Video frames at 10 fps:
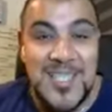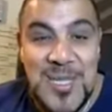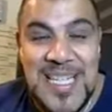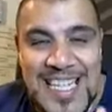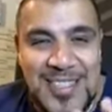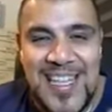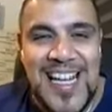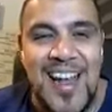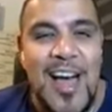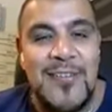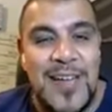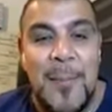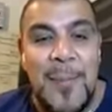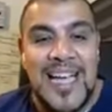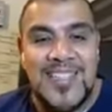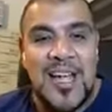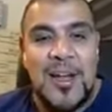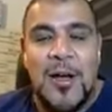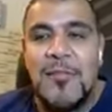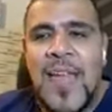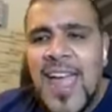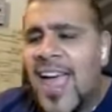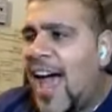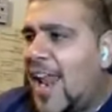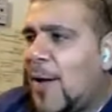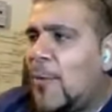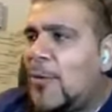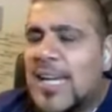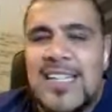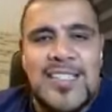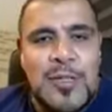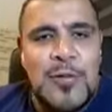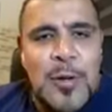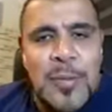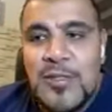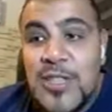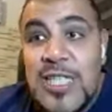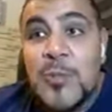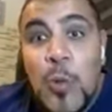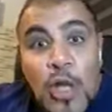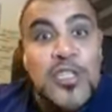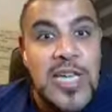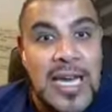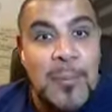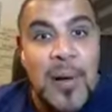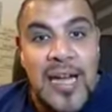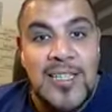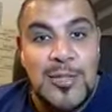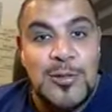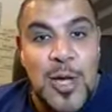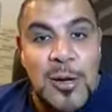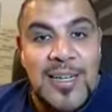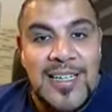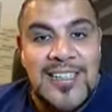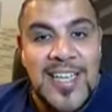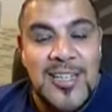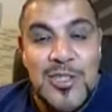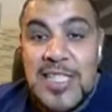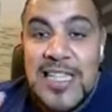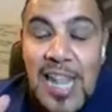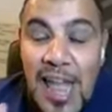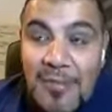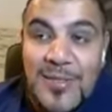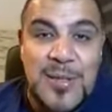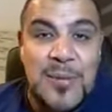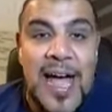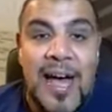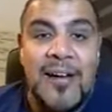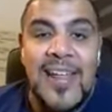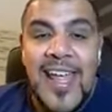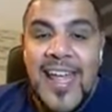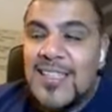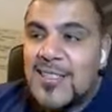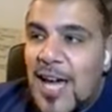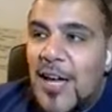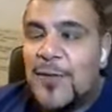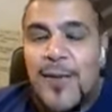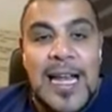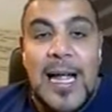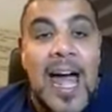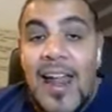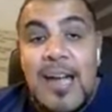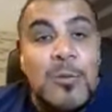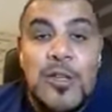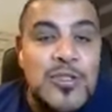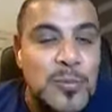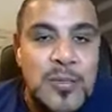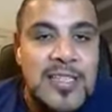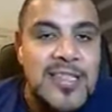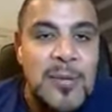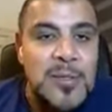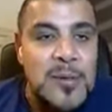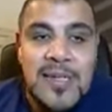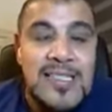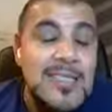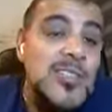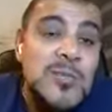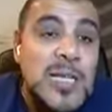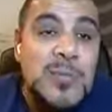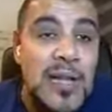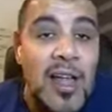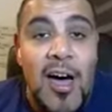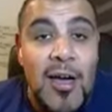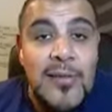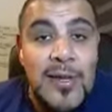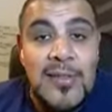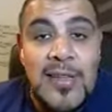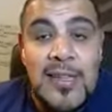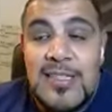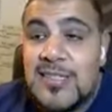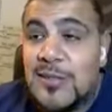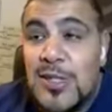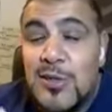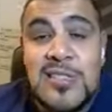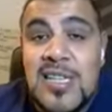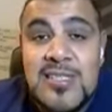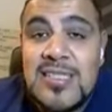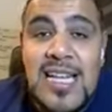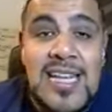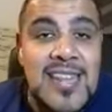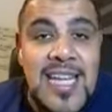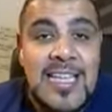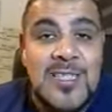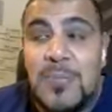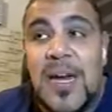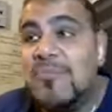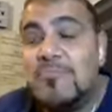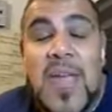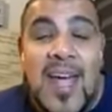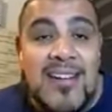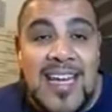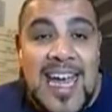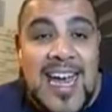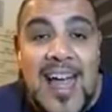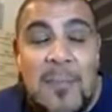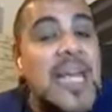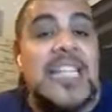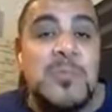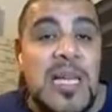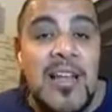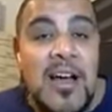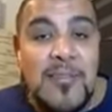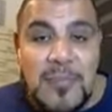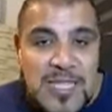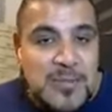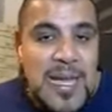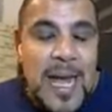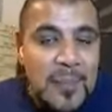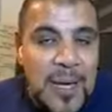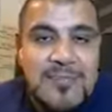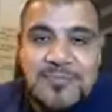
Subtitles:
She's literally laughing her backside off. And I walk into the room, and she's watching Impractical Jokers. Yeah? She loves them now. So funny. And I watch them all the time as well, because it just makes me laugh. You know, they do such silly things, but I don't care. It makes me laugh. It makes me happy.